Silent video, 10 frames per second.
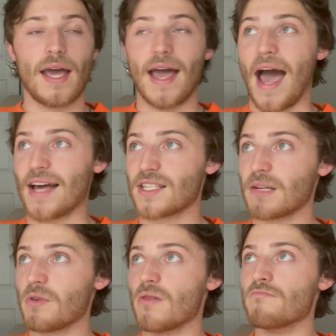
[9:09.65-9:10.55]
has
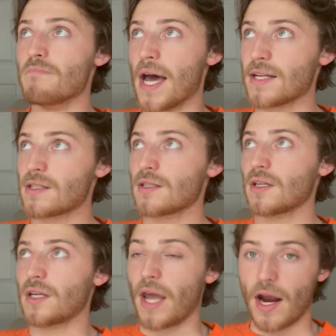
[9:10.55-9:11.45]
some of the best
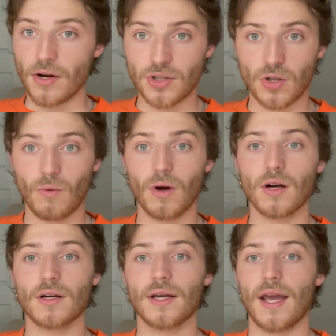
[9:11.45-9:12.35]
character
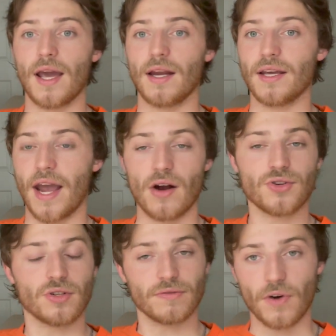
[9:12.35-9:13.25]
work and
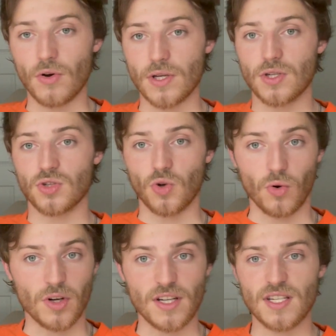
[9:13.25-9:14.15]
character-focused
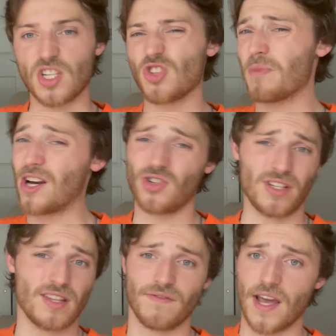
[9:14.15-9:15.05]
stories,
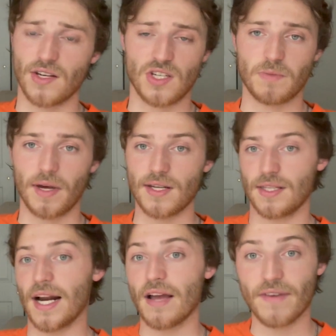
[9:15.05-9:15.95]
especially in the fantasy space,
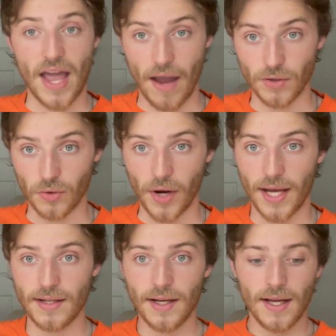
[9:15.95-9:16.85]
that I've ever read.